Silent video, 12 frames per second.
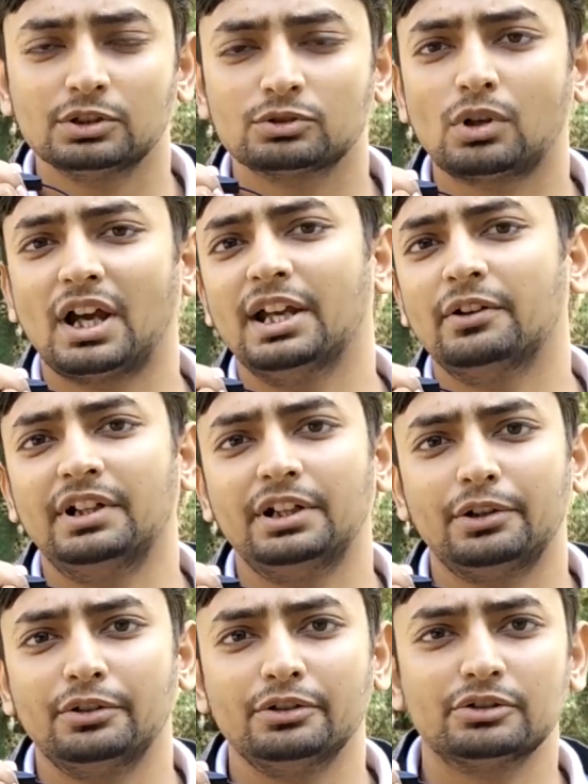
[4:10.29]
So I have
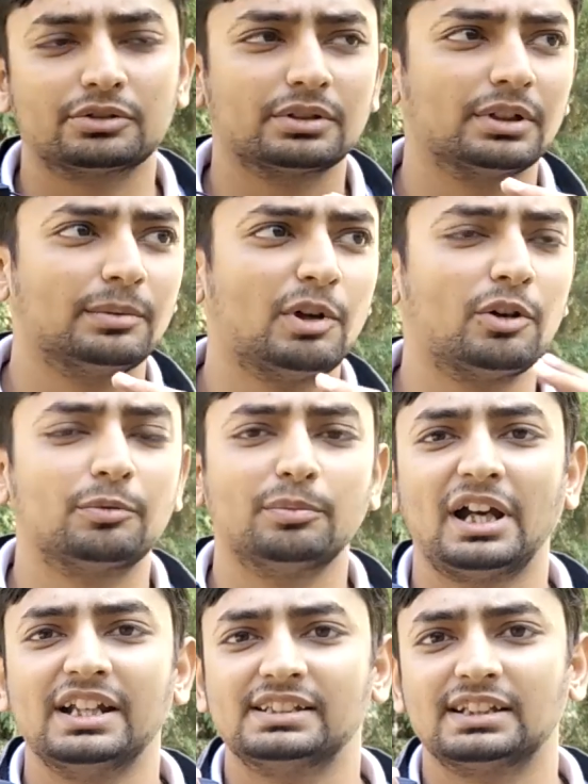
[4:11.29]
introduced about
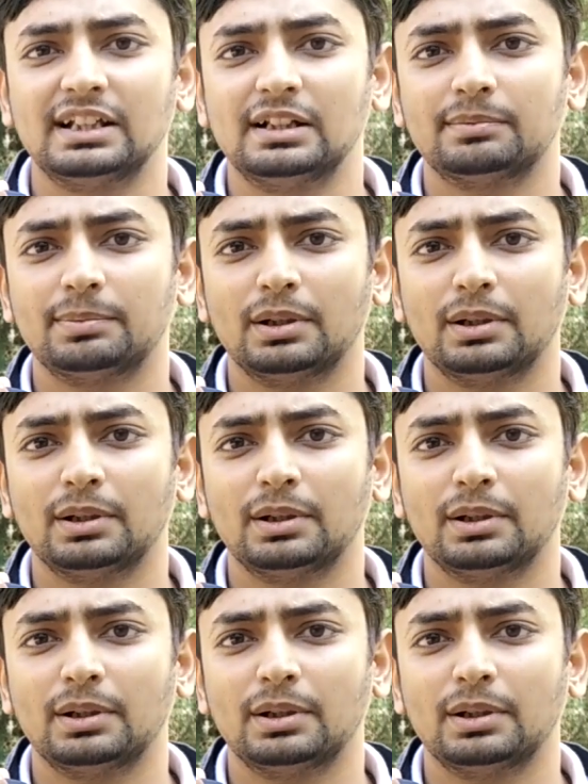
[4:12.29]
myself,